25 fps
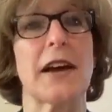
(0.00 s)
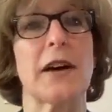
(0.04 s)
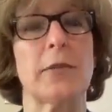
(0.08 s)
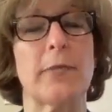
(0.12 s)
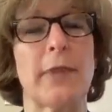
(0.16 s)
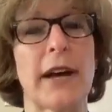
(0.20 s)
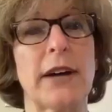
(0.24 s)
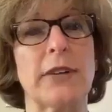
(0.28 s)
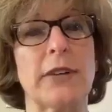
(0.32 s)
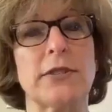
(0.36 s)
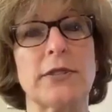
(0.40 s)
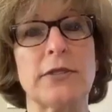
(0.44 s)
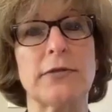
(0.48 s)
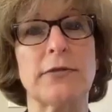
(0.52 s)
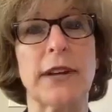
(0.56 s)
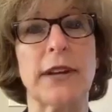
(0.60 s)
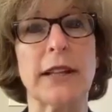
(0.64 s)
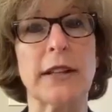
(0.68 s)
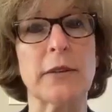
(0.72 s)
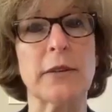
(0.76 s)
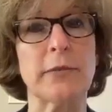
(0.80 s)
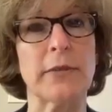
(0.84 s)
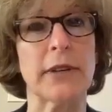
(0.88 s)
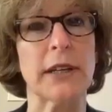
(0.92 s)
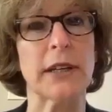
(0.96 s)
about
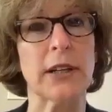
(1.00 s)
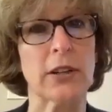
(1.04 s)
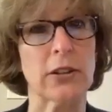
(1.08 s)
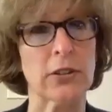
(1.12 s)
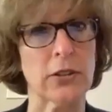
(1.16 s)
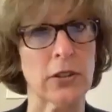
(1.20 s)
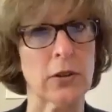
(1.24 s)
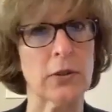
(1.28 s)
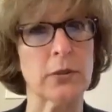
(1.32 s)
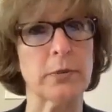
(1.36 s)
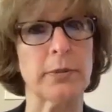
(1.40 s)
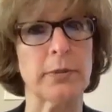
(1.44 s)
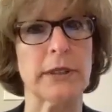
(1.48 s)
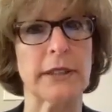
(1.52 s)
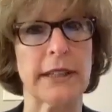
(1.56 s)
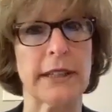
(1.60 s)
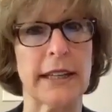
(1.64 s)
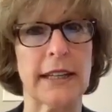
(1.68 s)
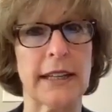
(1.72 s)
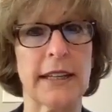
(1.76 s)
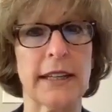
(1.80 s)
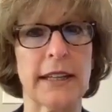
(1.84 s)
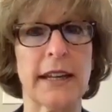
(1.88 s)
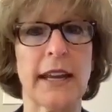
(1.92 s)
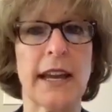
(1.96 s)
development
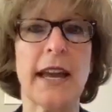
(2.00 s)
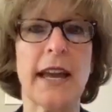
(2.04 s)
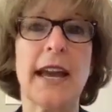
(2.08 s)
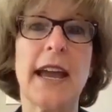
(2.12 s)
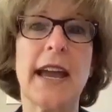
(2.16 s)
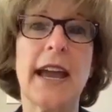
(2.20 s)
globally